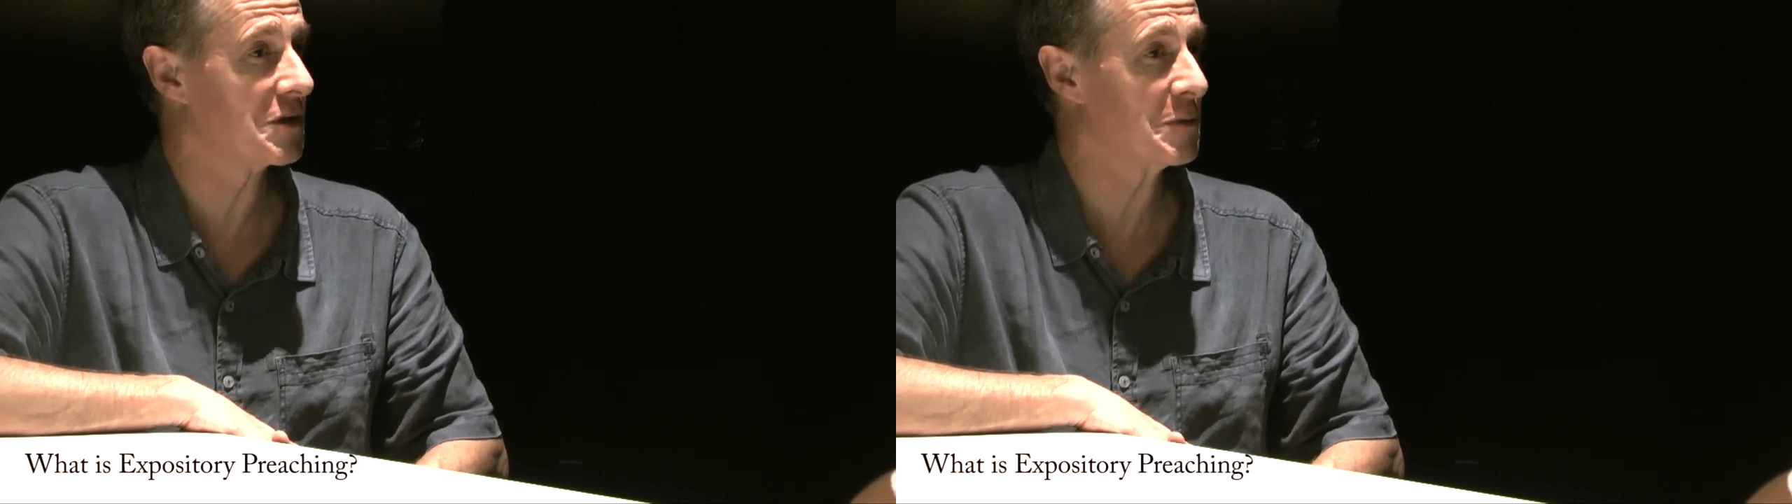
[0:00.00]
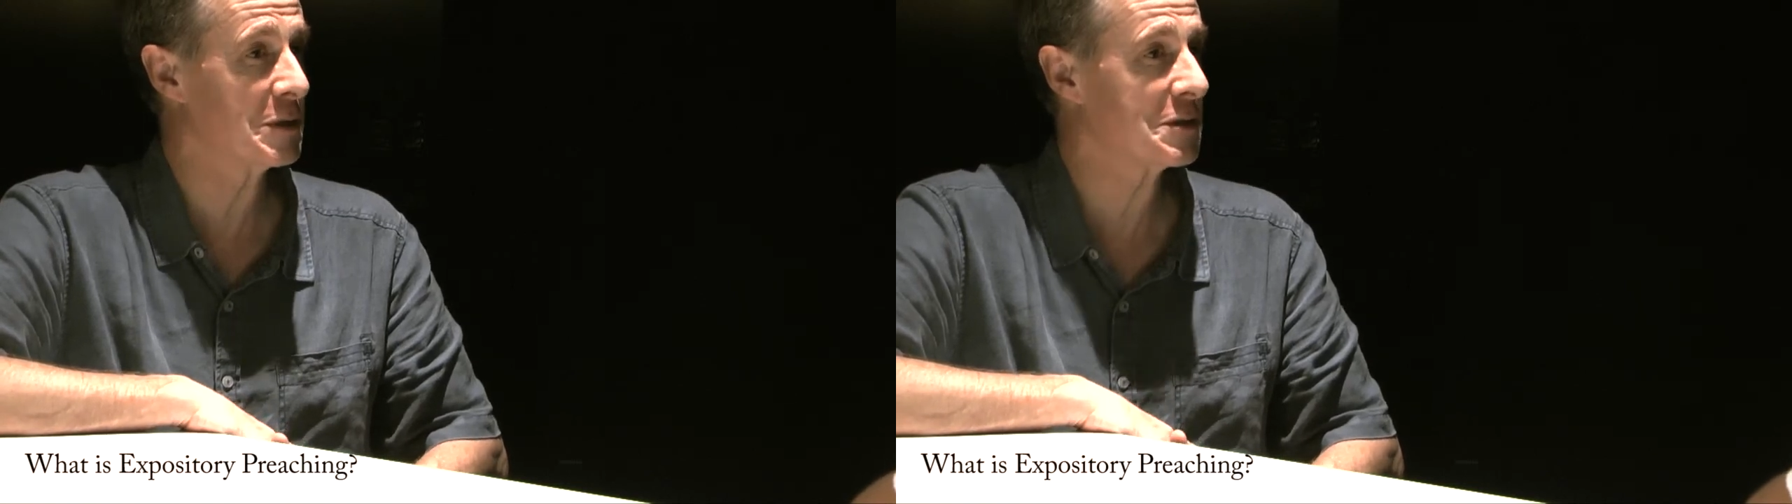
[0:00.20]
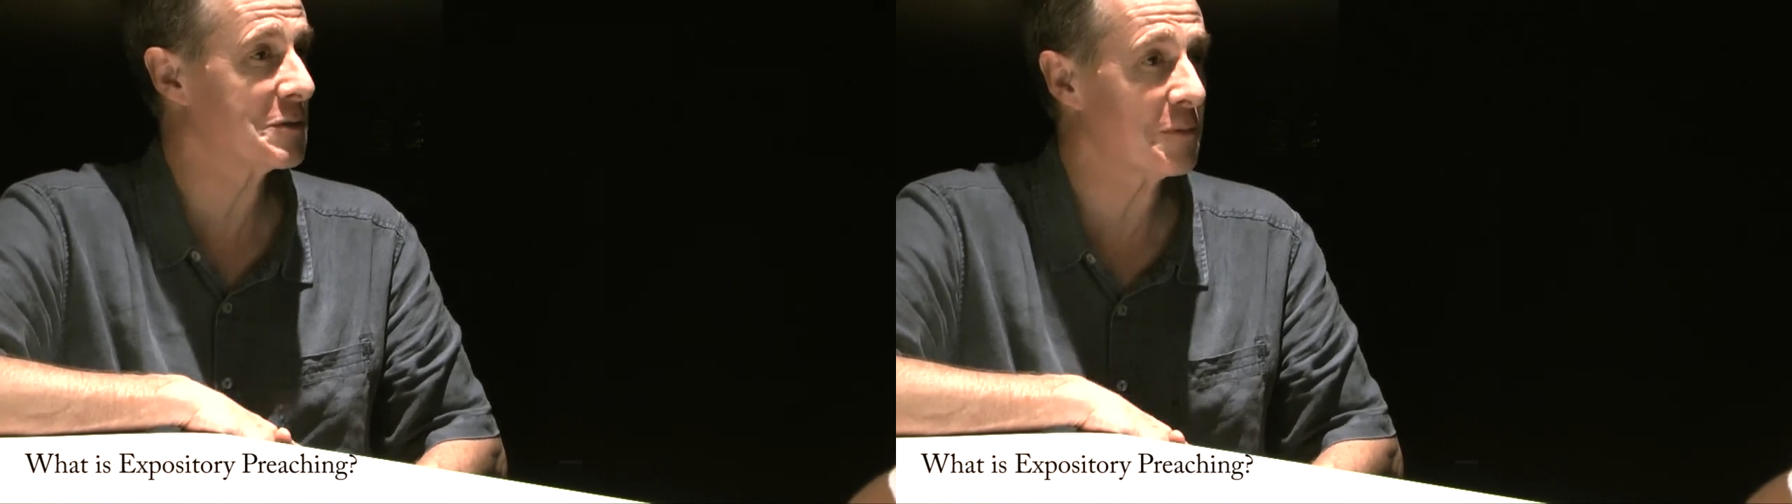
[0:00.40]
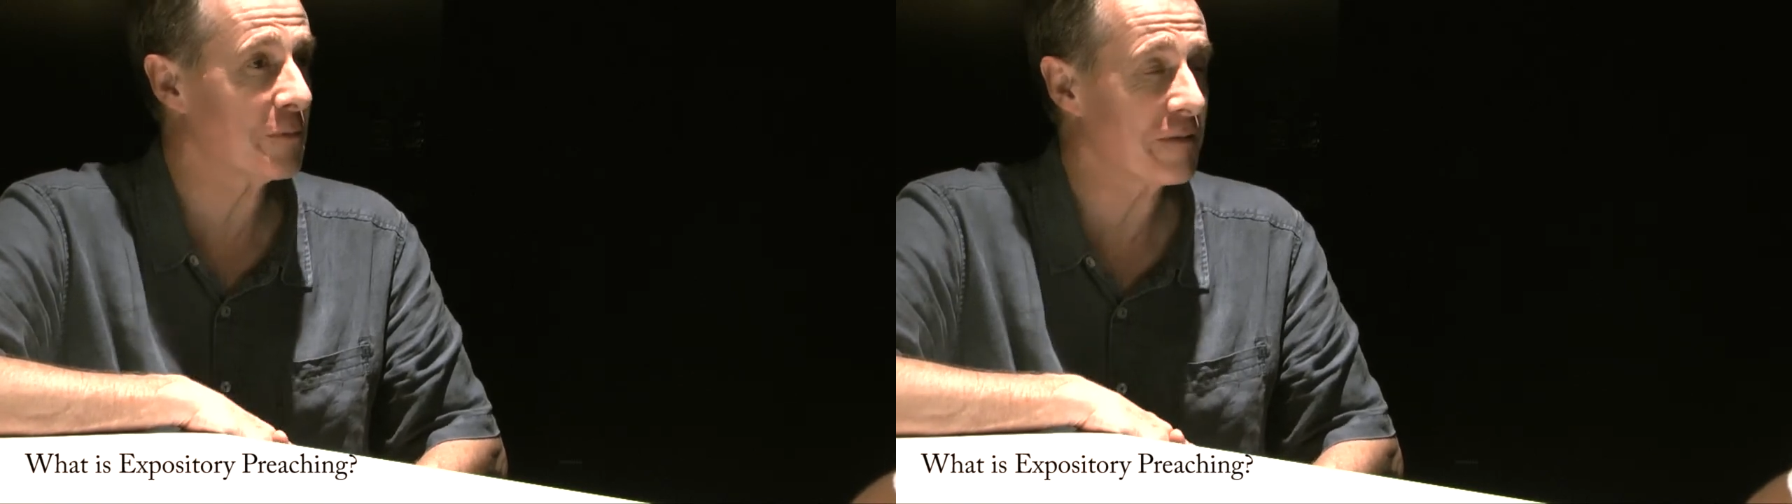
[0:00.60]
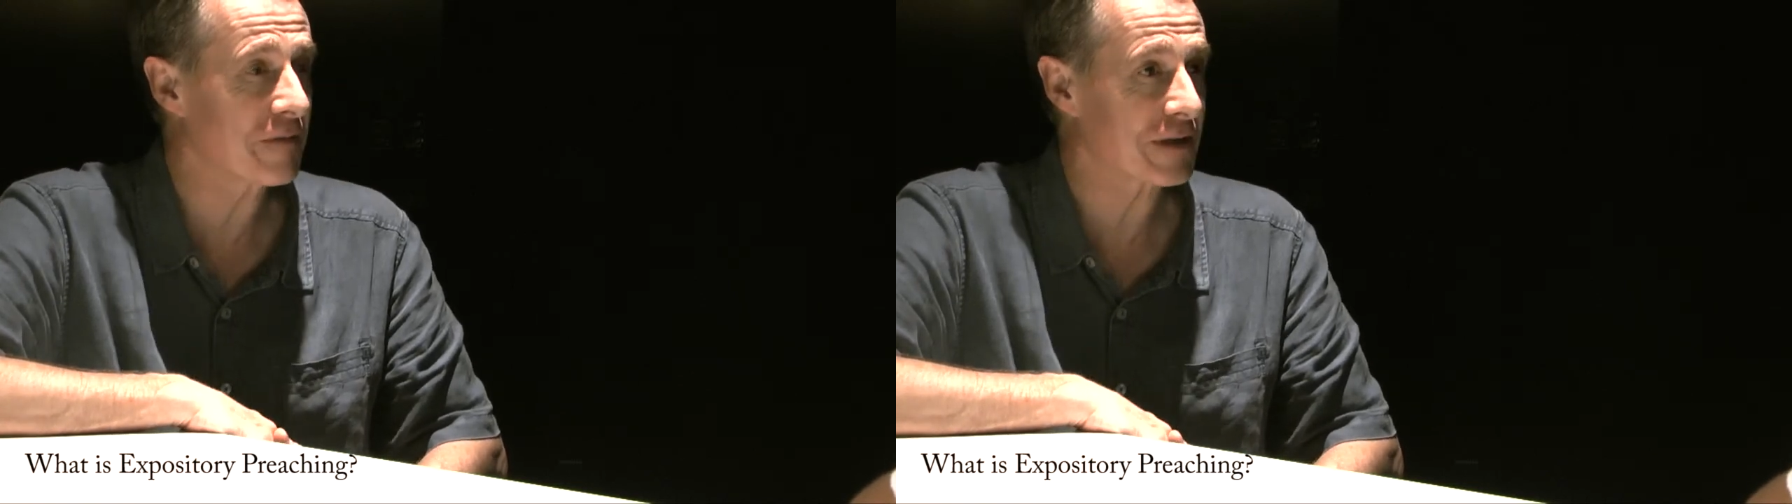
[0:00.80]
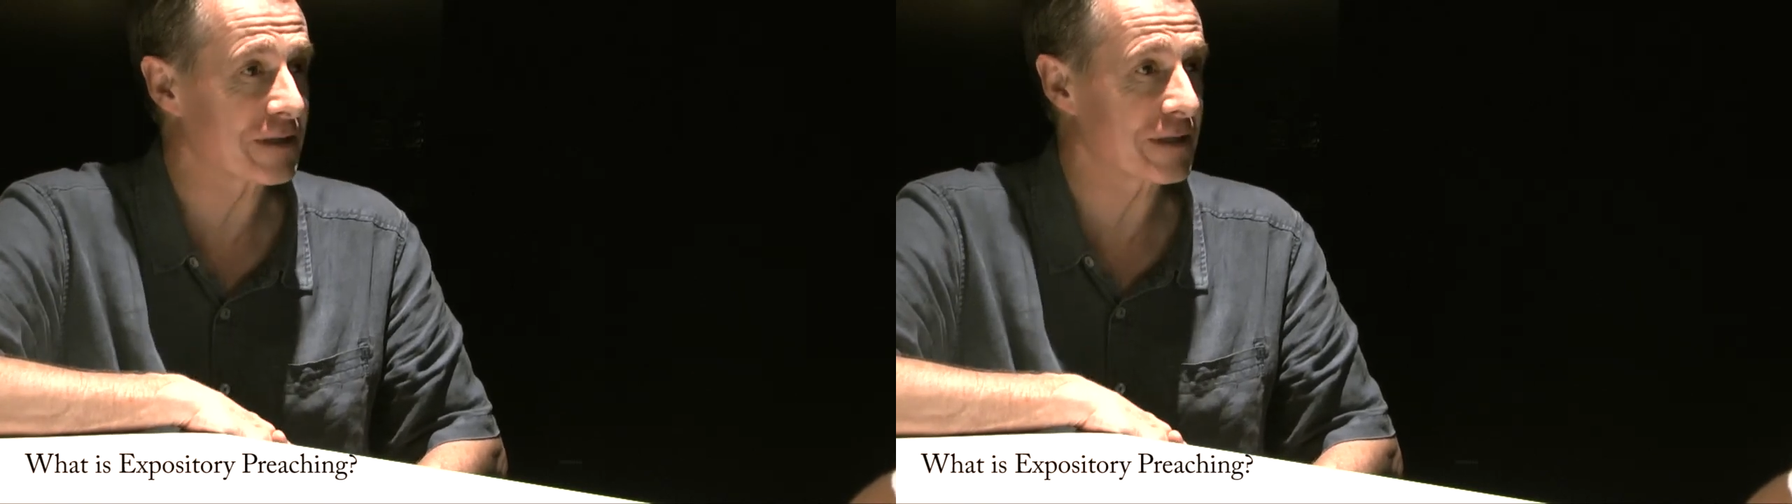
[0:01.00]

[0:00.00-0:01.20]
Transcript: It was a terrific